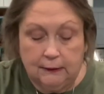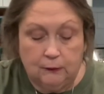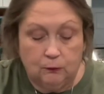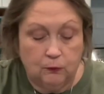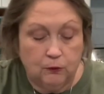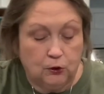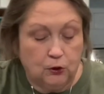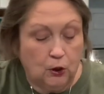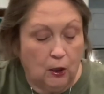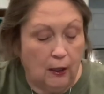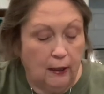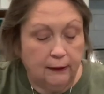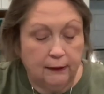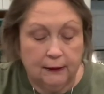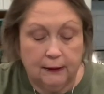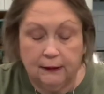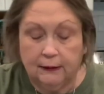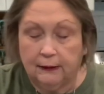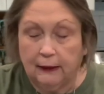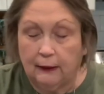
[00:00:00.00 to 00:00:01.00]
was trying to
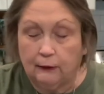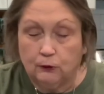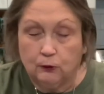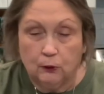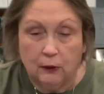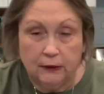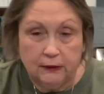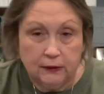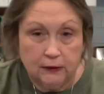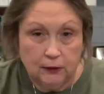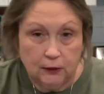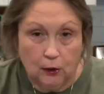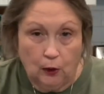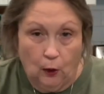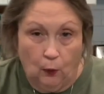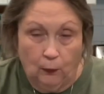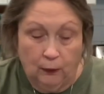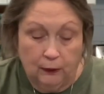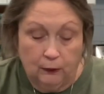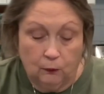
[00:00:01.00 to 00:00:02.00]
get that dressing to
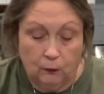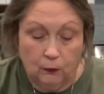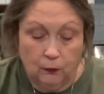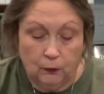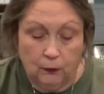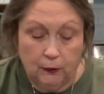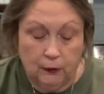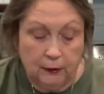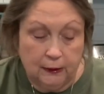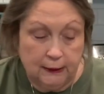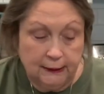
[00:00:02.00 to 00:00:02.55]
go in real good,